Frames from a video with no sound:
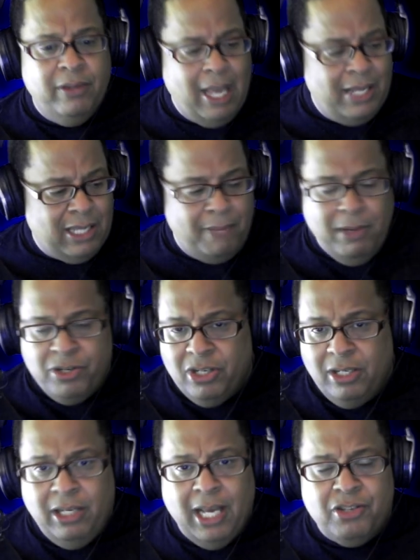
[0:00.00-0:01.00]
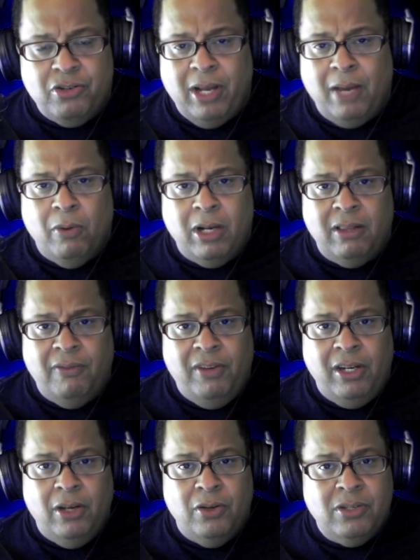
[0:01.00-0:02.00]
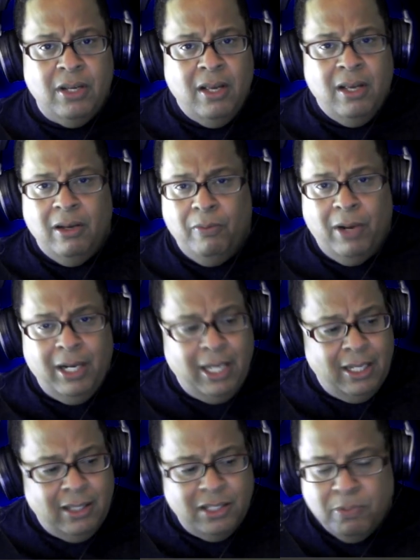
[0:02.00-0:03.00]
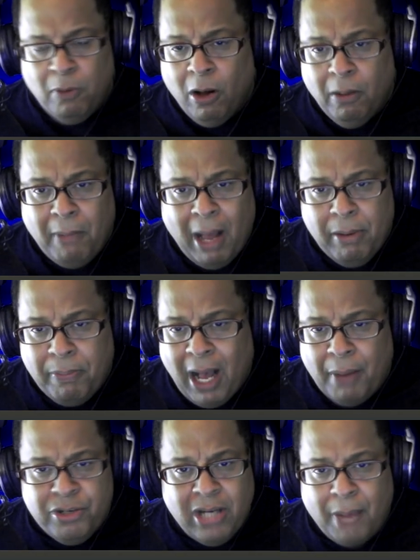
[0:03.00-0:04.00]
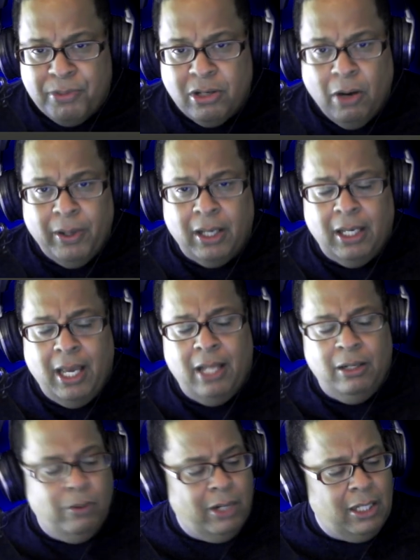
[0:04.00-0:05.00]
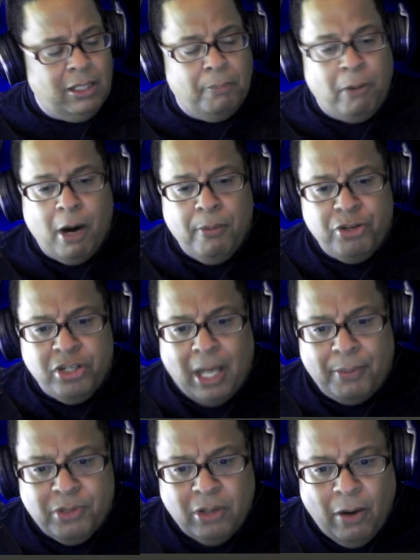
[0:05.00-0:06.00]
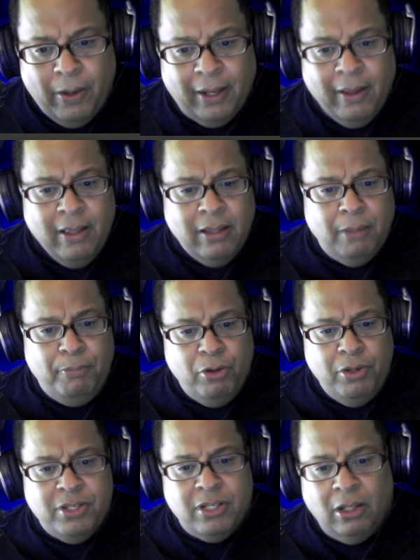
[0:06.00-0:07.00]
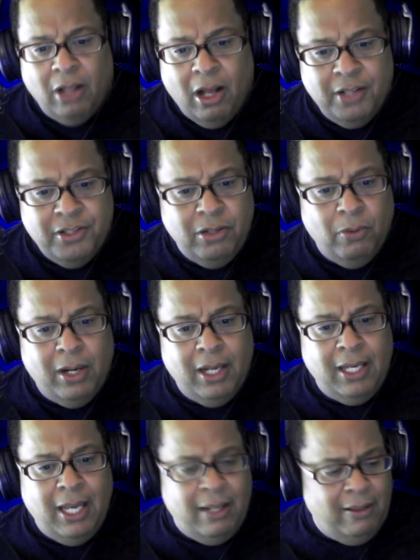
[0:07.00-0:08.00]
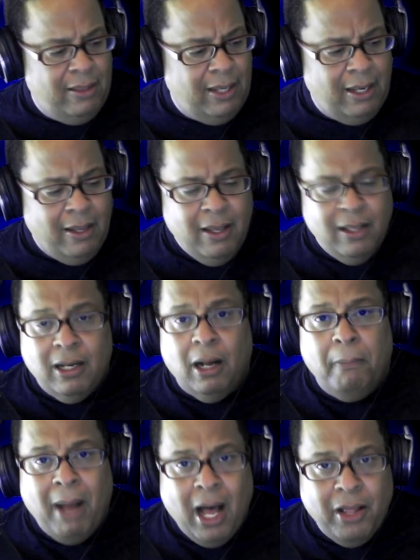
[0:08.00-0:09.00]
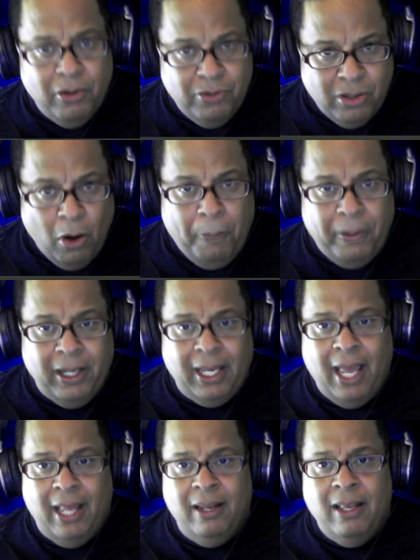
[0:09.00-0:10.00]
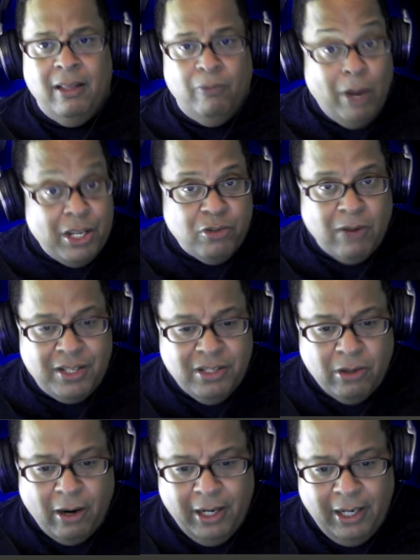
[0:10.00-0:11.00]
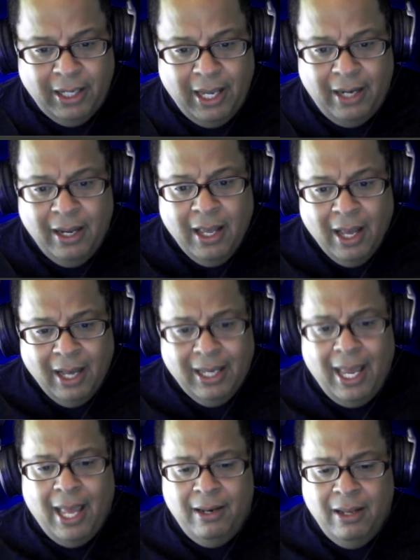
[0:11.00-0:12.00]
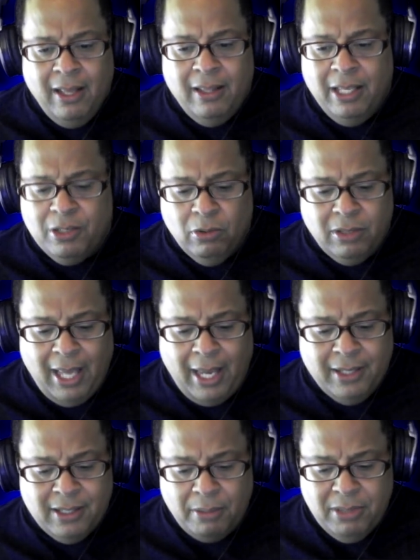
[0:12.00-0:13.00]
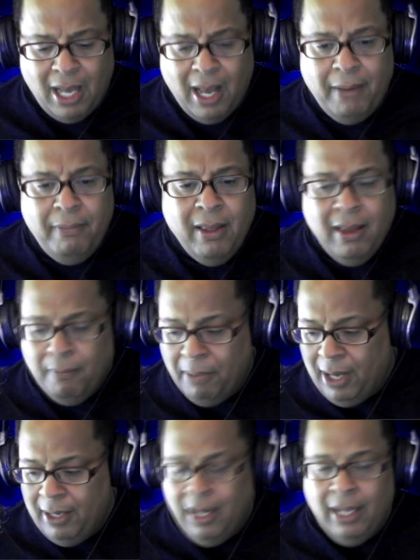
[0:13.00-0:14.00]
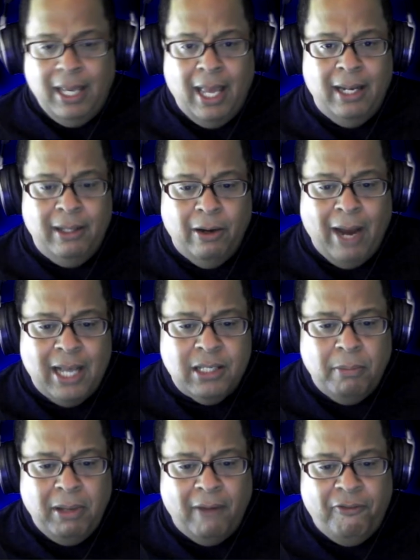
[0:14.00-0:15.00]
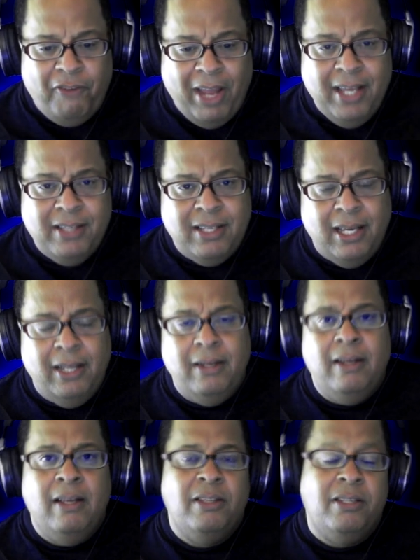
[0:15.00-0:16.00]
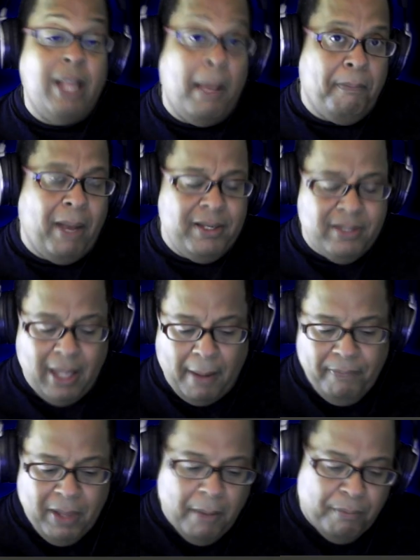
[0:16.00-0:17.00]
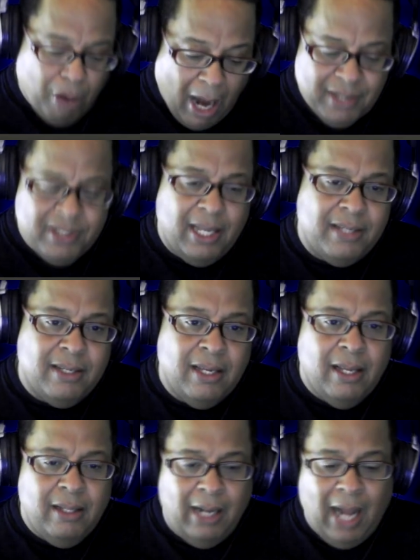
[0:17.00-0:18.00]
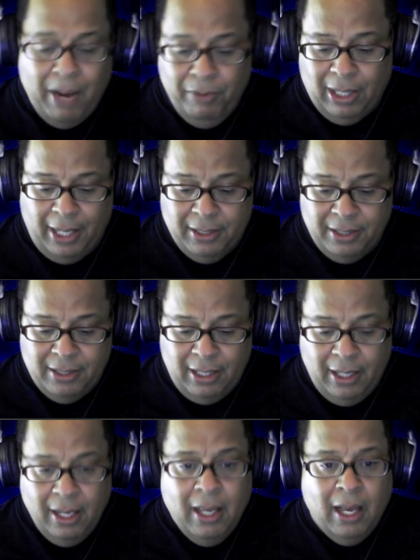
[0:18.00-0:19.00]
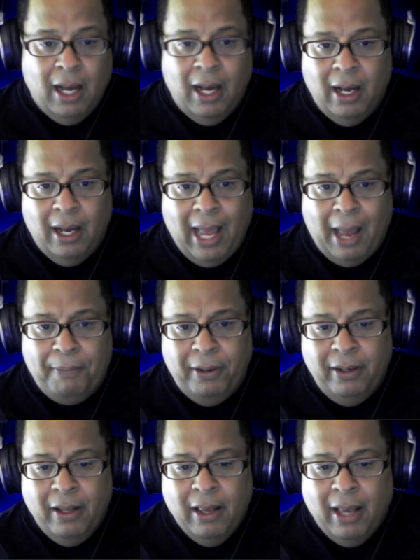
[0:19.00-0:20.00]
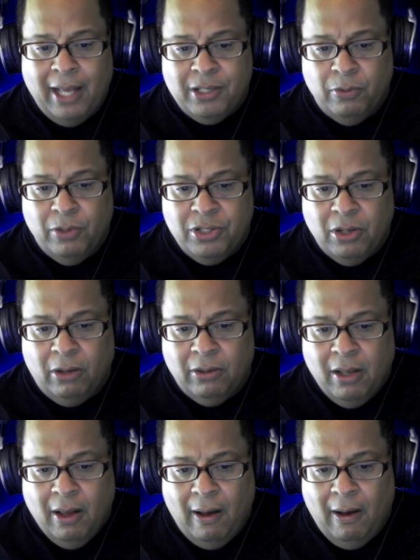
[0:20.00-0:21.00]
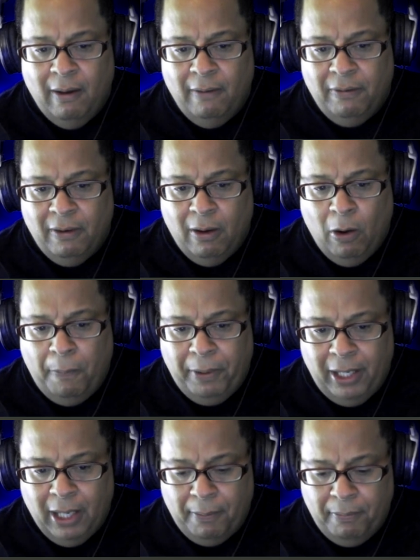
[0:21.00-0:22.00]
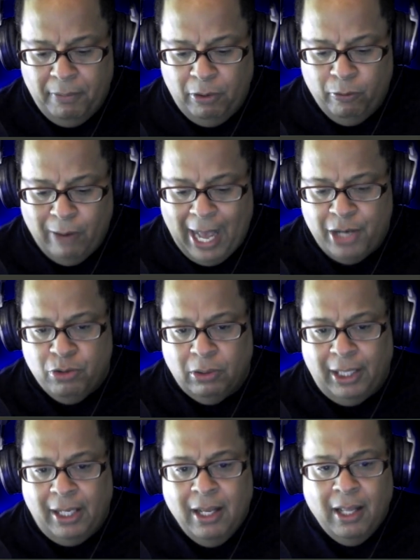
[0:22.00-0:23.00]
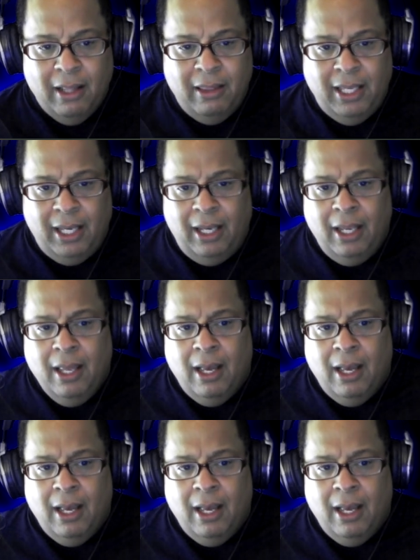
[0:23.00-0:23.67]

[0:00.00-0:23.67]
as I mentioned yesterday in one of the videos, you want to get the small mom and pop shops going again. You want to get the barber shops going, the beauty salons. You want to get the colmados open again, restaurants started again. Again, this will take some time, but again, there has to be a phased in, step-by-step process that I would like to see happen as a result of opening up gradually the